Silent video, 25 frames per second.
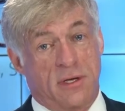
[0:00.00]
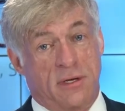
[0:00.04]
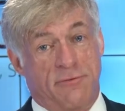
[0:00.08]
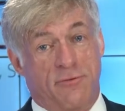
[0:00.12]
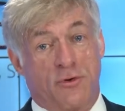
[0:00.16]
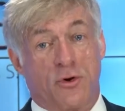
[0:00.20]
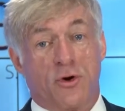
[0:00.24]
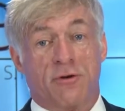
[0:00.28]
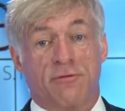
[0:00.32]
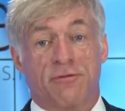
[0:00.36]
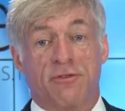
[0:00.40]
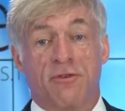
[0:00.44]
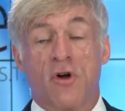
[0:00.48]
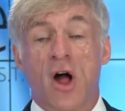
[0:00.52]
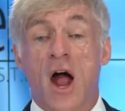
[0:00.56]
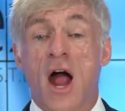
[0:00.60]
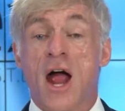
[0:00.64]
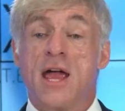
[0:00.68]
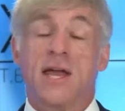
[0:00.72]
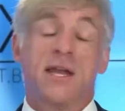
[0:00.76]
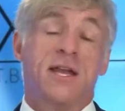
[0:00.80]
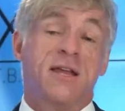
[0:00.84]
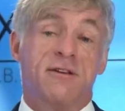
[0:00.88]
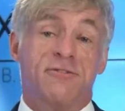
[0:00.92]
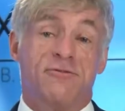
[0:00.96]
For a
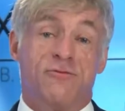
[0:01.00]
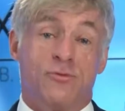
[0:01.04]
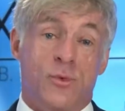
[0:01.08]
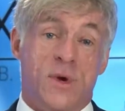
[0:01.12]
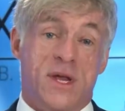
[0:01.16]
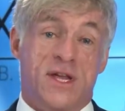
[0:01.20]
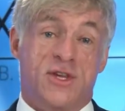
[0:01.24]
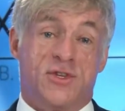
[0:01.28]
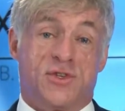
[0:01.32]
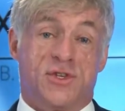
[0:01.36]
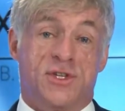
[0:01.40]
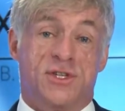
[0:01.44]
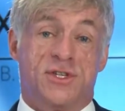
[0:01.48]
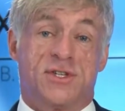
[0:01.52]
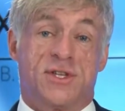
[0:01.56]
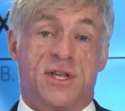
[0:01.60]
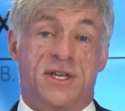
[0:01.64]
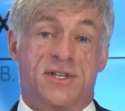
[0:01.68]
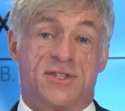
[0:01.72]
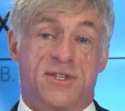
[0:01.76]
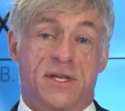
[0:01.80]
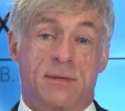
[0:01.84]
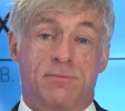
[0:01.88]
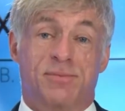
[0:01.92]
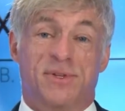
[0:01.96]
variety of reasons,
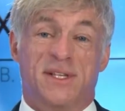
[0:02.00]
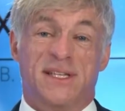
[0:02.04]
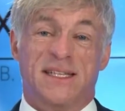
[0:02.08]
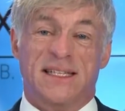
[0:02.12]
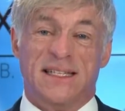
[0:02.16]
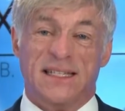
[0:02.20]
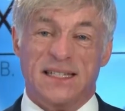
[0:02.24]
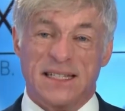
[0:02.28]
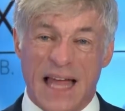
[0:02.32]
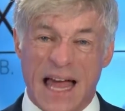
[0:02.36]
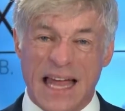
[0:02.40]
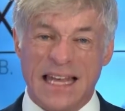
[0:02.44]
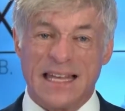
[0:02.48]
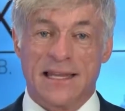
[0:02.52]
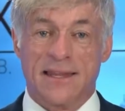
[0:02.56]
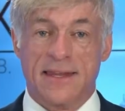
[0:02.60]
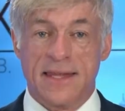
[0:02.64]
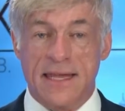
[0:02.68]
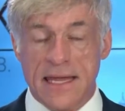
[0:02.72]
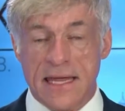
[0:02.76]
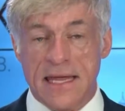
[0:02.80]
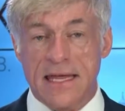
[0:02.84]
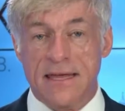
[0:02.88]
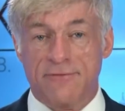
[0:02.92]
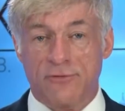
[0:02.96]
they simply let
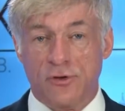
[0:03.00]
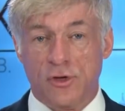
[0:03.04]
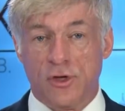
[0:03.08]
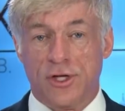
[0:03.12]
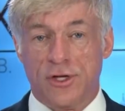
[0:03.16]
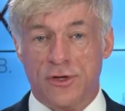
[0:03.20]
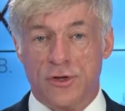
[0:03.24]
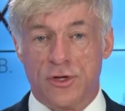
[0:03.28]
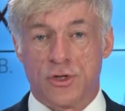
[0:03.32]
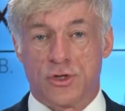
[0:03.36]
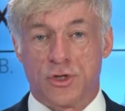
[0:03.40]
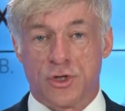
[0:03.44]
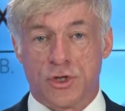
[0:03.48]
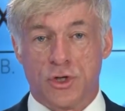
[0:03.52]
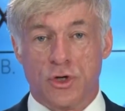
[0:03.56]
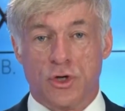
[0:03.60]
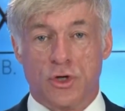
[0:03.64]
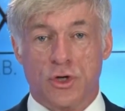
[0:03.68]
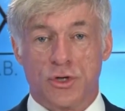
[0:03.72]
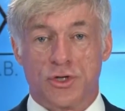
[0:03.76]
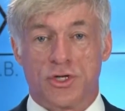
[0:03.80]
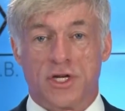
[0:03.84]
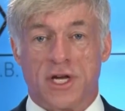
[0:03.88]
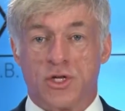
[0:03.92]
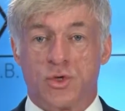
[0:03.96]
the evil in the
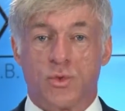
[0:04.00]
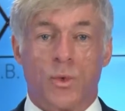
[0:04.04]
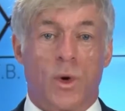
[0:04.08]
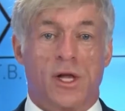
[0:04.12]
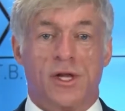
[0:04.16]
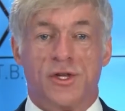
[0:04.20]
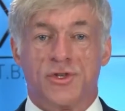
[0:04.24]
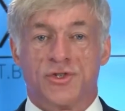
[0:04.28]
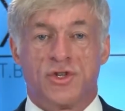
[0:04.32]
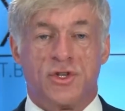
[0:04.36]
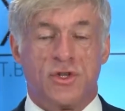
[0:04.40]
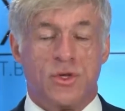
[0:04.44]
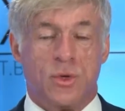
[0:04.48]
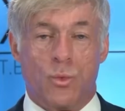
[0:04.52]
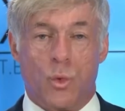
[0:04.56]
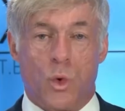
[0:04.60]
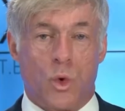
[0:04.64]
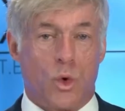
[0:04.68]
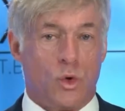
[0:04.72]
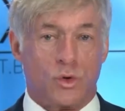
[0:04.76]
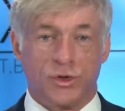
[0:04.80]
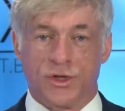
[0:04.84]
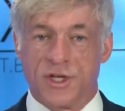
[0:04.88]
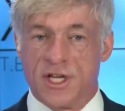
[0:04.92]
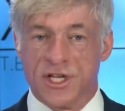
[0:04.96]
church as well as in the
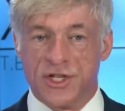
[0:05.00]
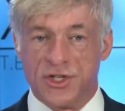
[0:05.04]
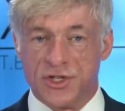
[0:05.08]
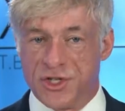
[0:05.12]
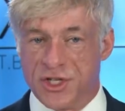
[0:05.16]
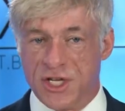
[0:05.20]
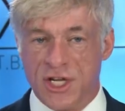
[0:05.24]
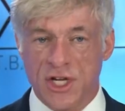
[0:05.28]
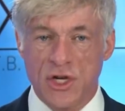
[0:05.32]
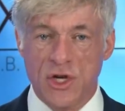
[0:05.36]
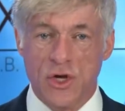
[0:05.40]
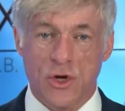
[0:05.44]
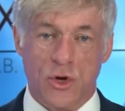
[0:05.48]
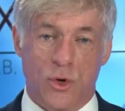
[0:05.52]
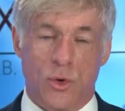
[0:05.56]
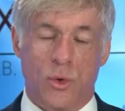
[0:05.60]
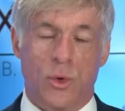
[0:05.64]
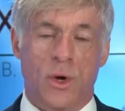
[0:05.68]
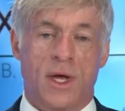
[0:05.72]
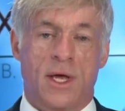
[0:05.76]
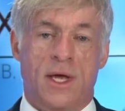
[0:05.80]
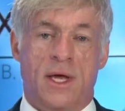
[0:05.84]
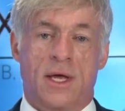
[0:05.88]
world continue.